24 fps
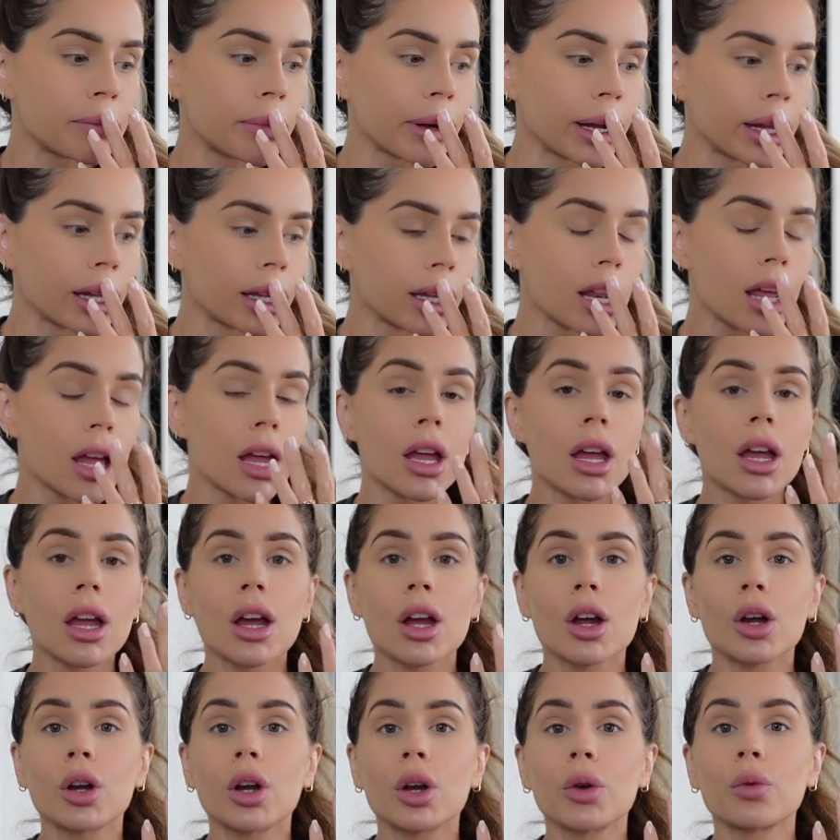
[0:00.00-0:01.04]
but
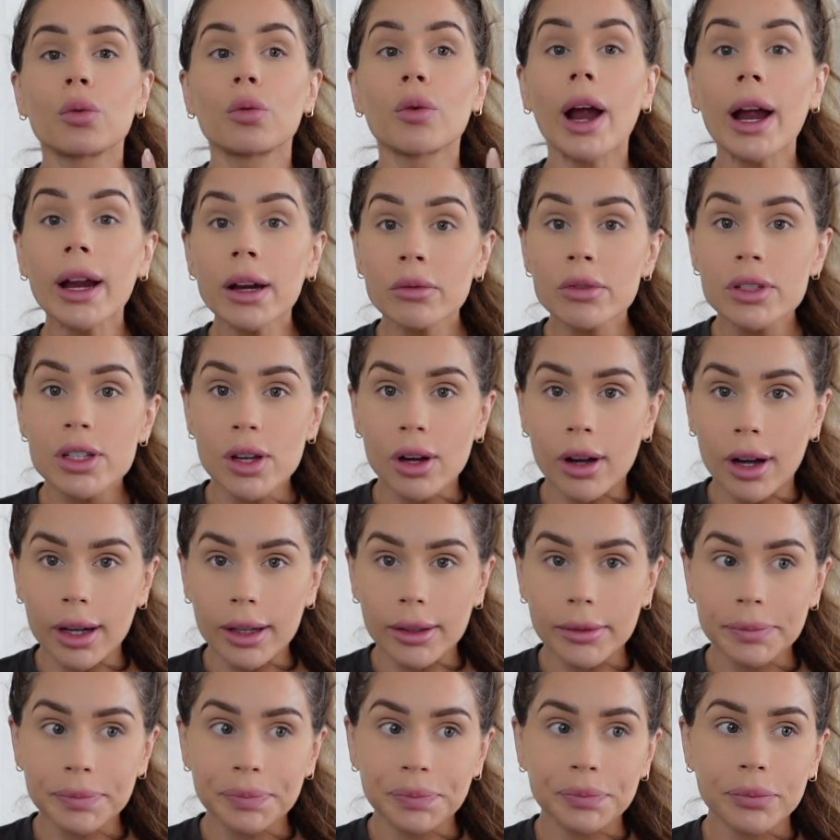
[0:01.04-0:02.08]
Ryan was
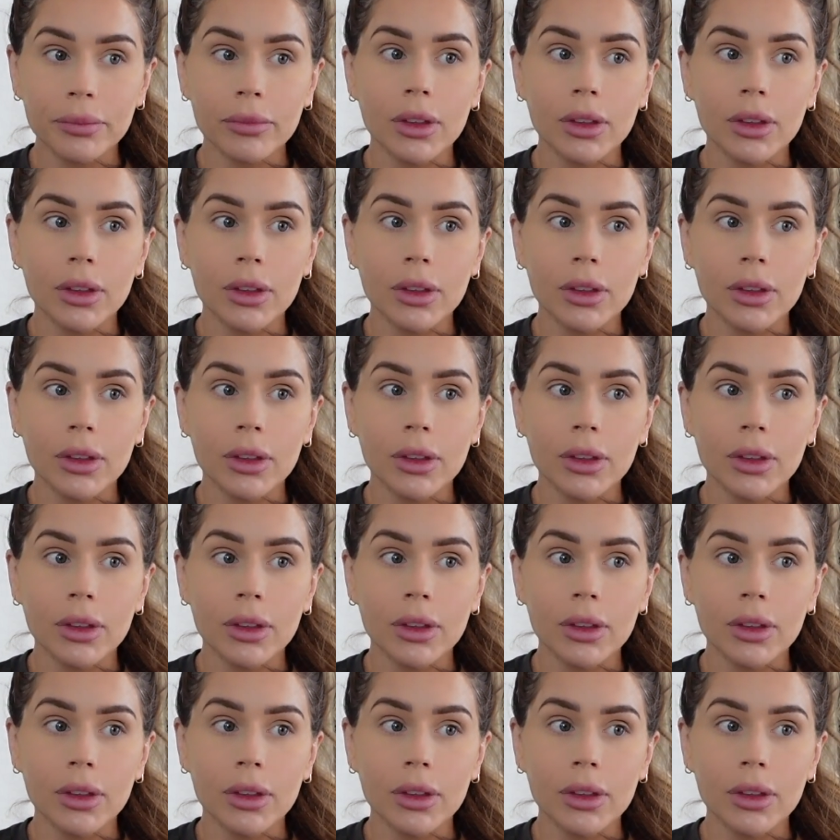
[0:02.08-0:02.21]
gone.